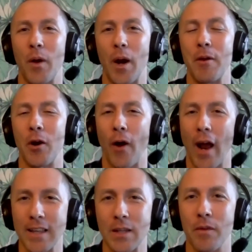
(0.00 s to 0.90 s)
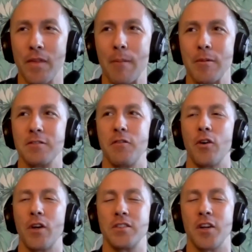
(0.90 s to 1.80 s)
I'm interacting with them, is
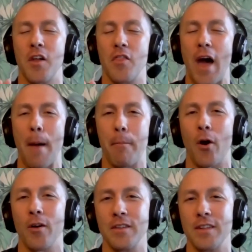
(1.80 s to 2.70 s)
focusing on that part.